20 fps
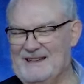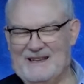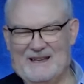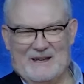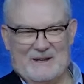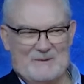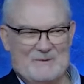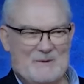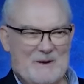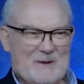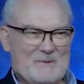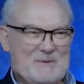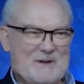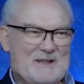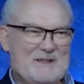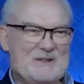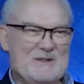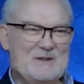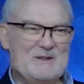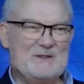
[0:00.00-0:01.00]
And when we
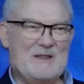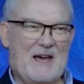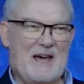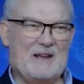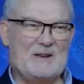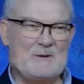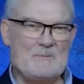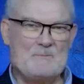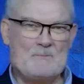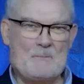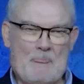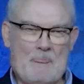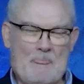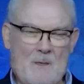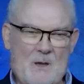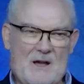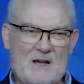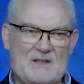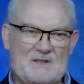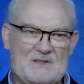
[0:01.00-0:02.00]
do that,
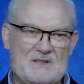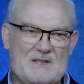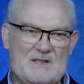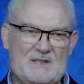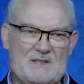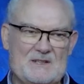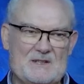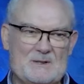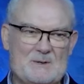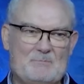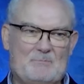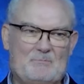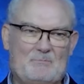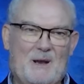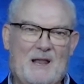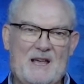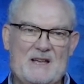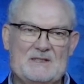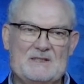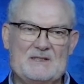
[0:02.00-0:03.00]
uh, Jesus
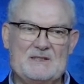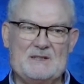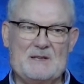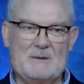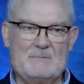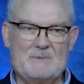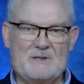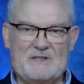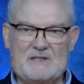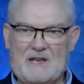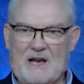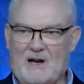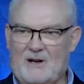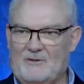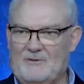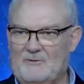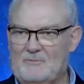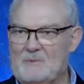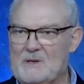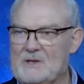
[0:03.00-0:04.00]
places
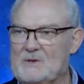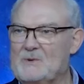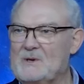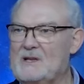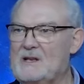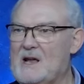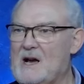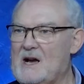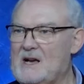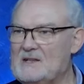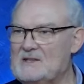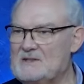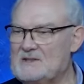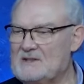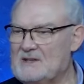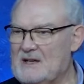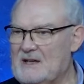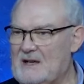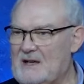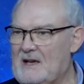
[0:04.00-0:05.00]
himself between us